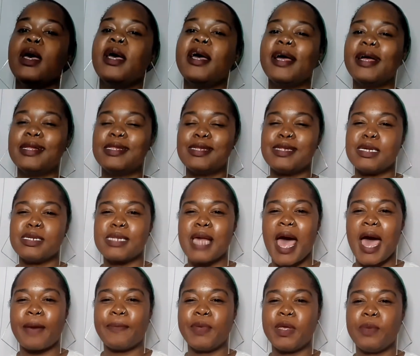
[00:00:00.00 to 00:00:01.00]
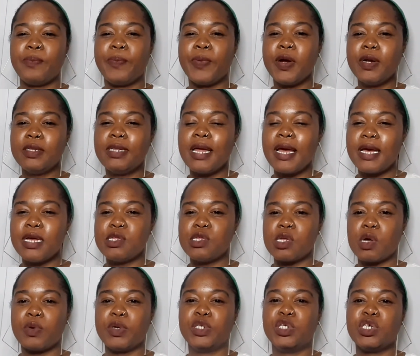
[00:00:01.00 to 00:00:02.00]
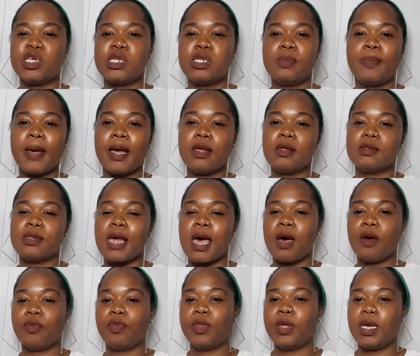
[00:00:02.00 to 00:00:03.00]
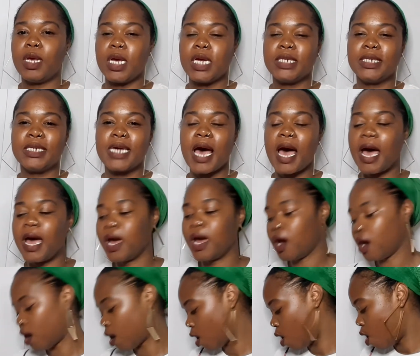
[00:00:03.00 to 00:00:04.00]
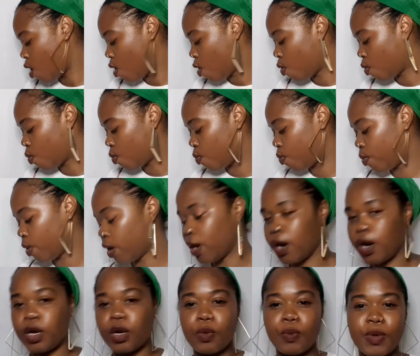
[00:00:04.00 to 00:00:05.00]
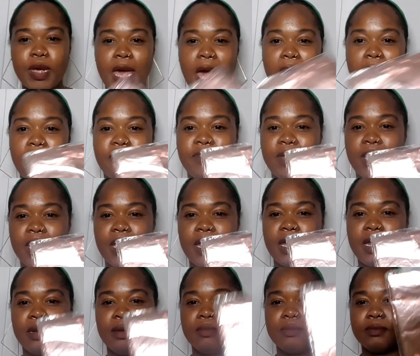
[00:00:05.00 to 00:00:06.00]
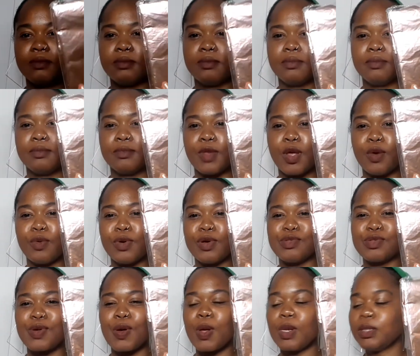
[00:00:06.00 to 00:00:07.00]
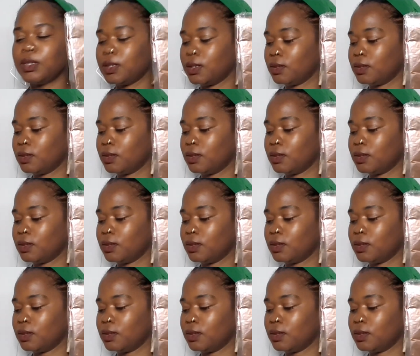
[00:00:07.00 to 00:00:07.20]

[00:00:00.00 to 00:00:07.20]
It says happy birthday, so it just spells out the entire word. We have it in rose gold,